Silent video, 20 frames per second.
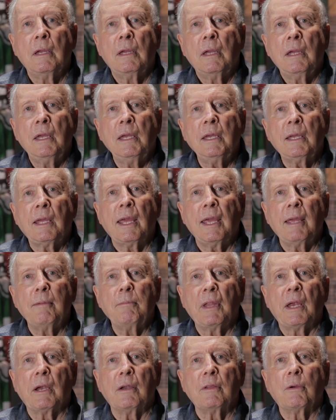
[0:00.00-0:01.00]
He came
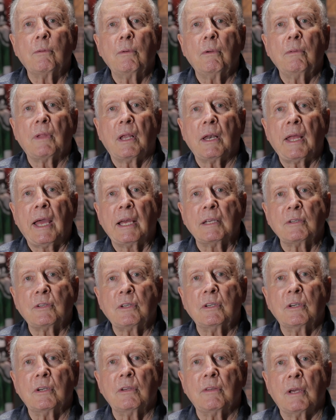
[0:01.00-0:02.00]
there the last
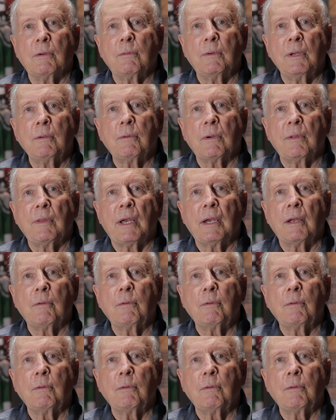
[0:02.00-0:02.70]
year that we were there.